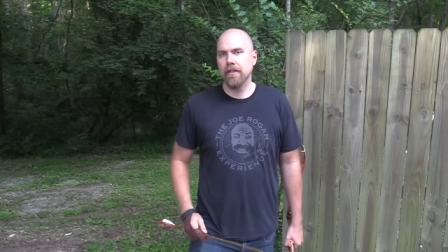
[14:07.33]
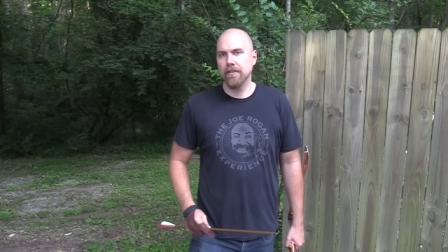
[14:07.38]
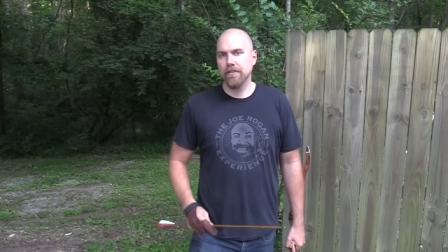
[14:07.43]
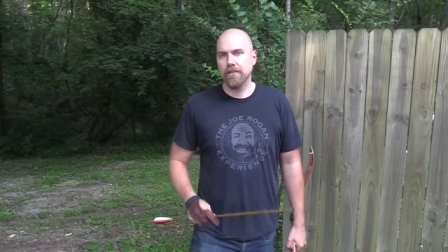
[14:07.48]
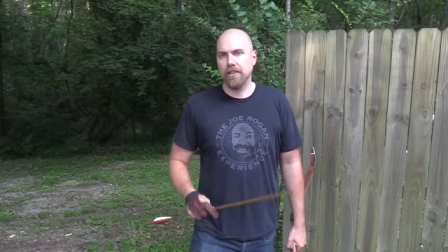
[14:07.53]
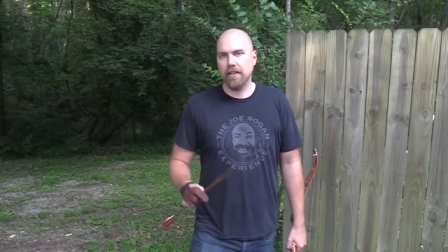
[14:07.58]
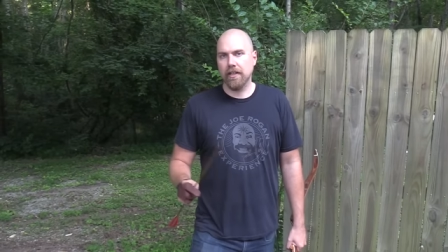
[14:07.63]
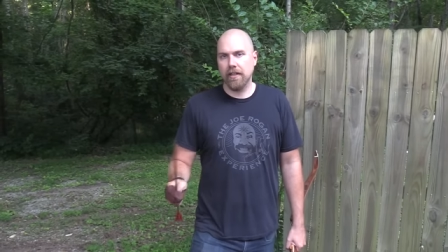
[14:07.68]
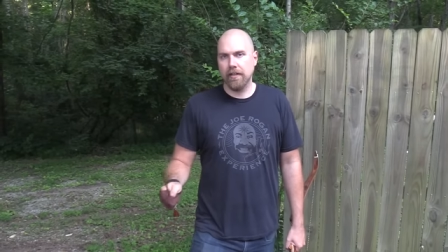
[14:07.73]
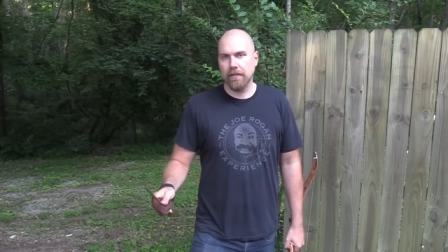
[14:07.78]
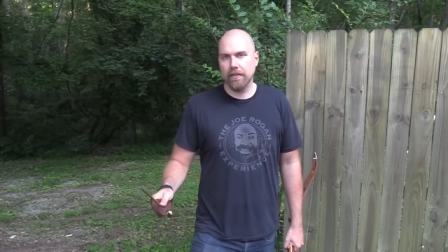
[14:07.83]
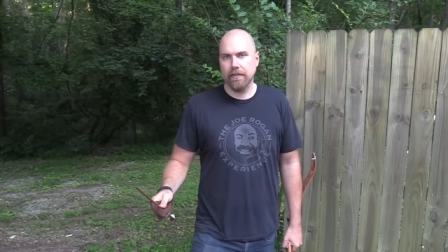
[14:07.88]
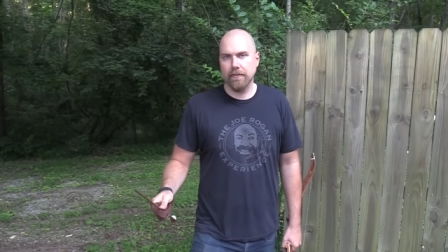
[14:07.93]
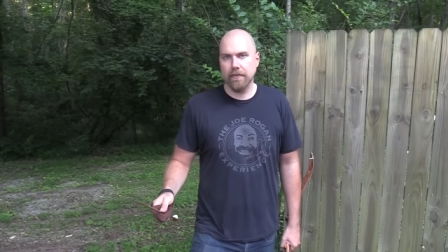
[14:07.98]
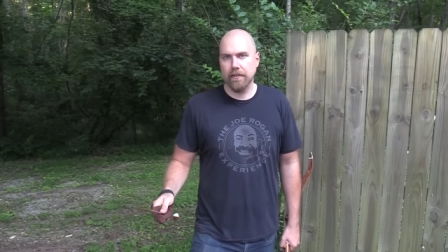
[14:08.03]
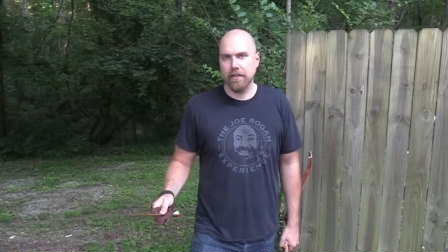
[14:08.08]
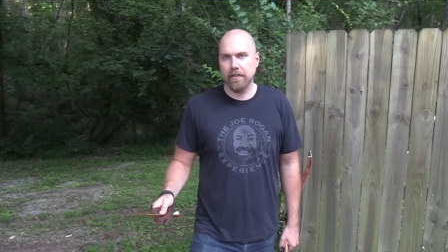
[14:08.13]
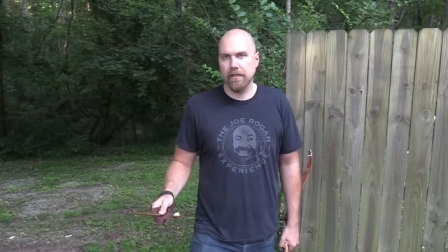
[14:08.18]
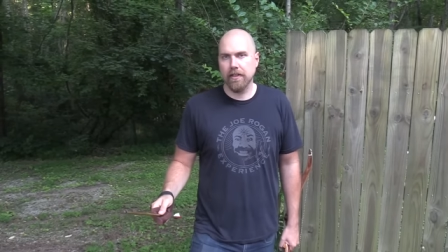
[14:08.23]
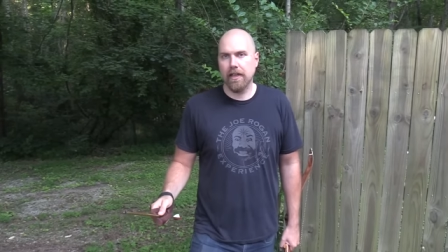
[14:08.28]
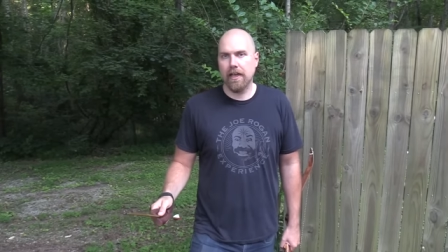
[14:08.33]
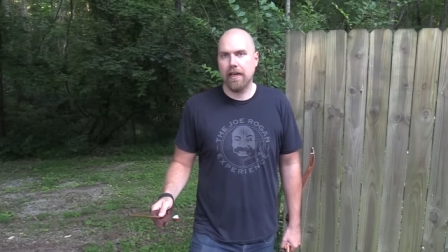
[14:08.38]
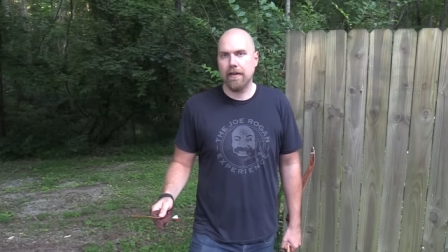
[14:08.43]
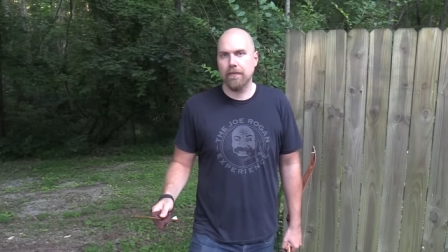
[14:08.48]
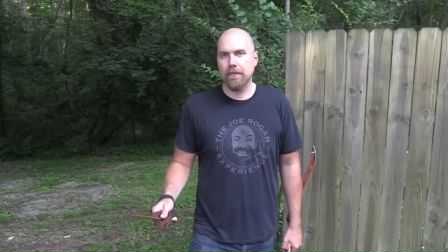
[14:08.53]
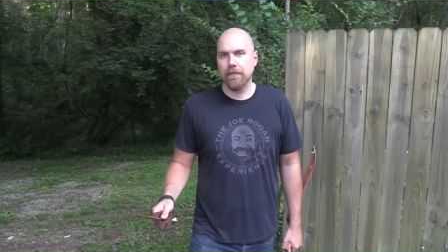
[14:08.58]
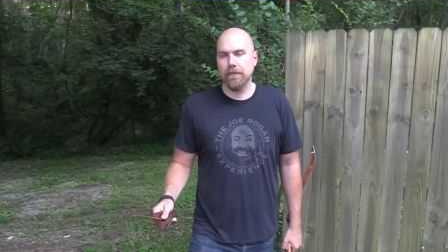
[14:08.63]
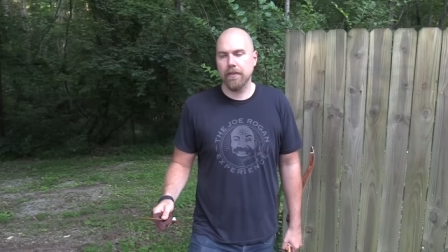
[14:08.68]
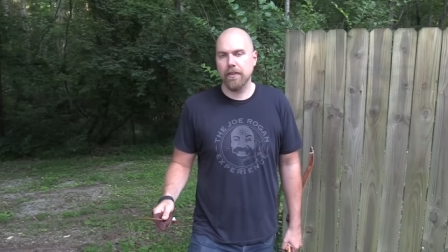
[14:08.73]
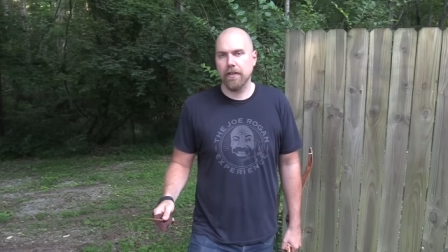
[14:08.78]
Check out everything they have
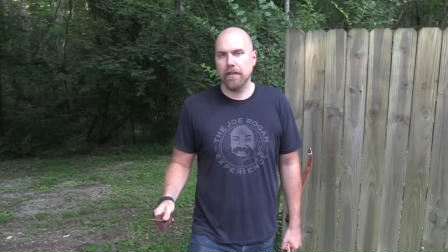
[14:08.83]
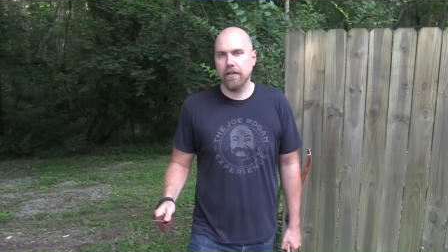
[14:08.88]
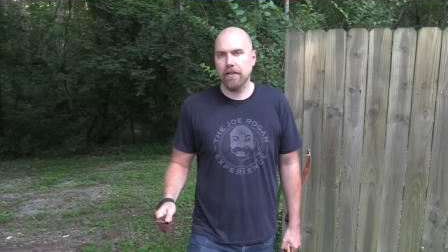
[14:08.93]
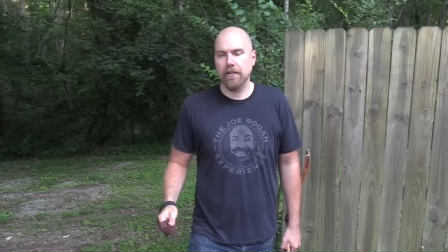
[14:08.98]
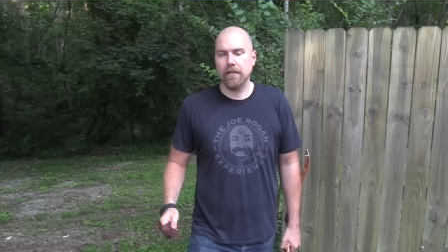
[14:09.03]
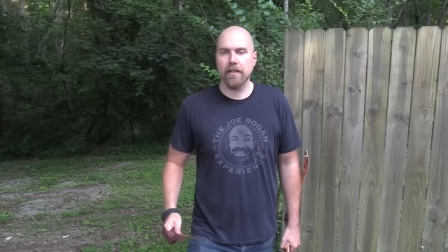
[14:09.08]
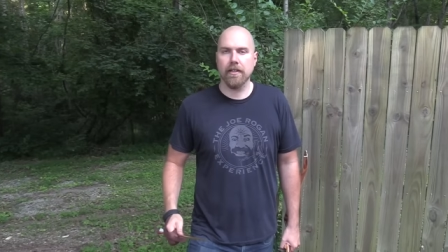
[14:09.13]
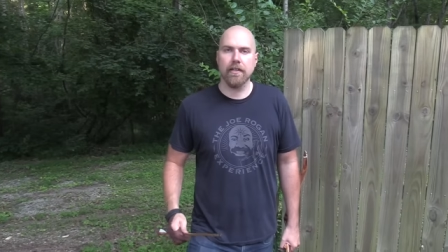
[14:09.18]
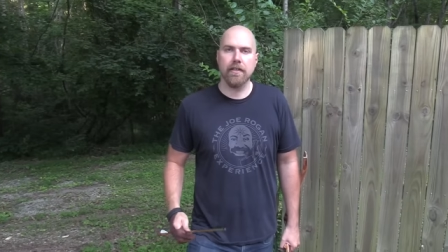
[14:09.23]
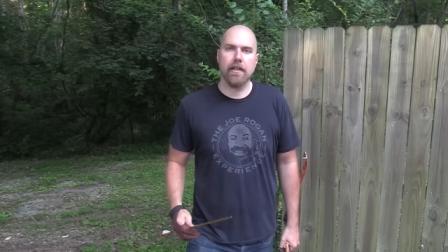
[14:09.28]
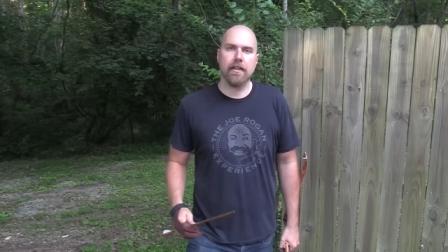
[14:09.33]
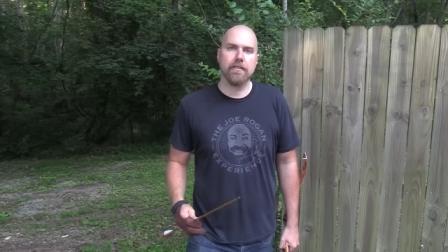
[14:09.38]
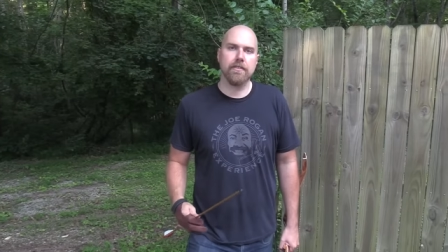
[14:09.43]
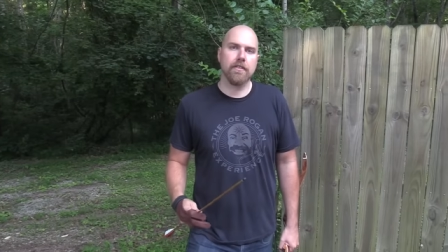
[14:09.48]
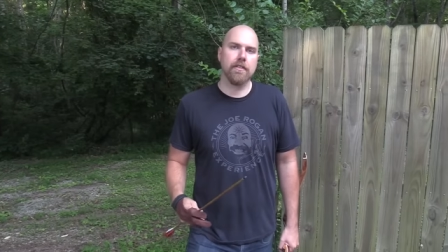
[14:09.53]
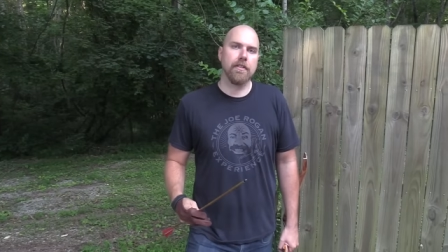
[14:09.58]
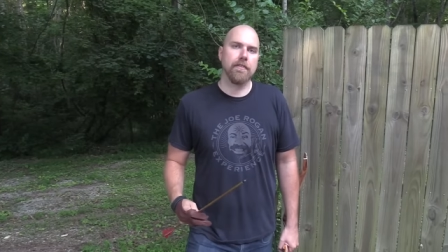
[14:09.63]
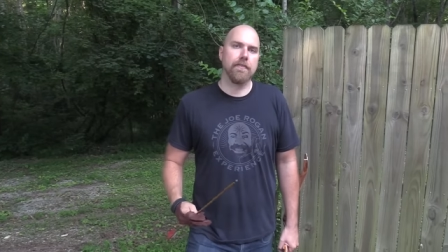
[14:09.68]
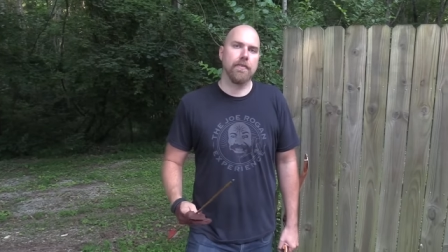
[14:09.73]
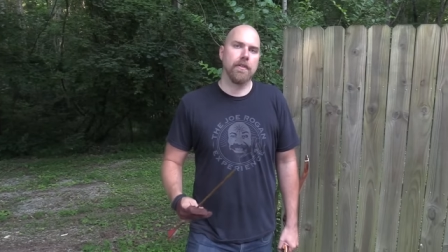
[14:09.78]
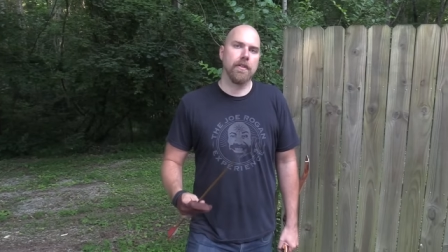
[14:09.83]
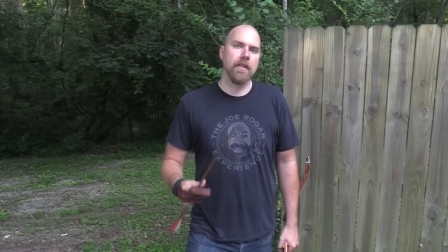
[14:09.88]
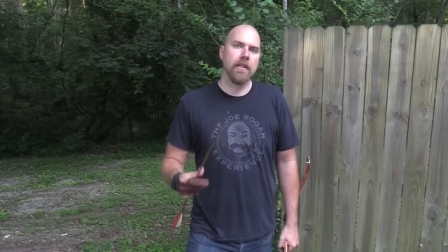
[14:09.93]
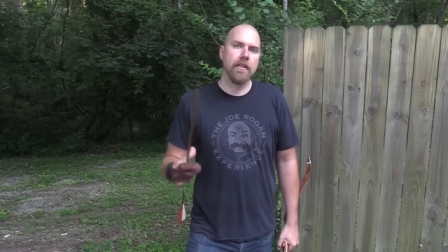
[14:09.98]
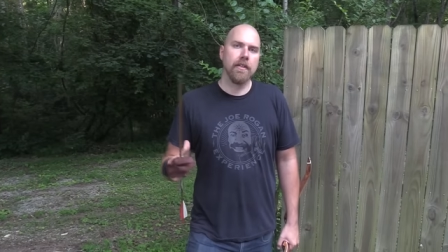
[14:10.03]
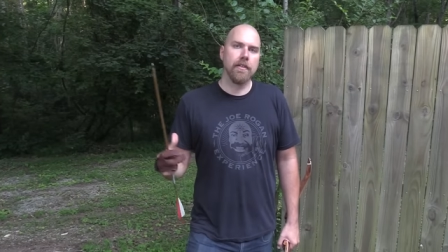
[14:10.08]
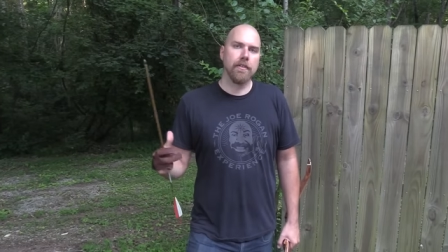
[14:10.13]
over there. You can get lots of different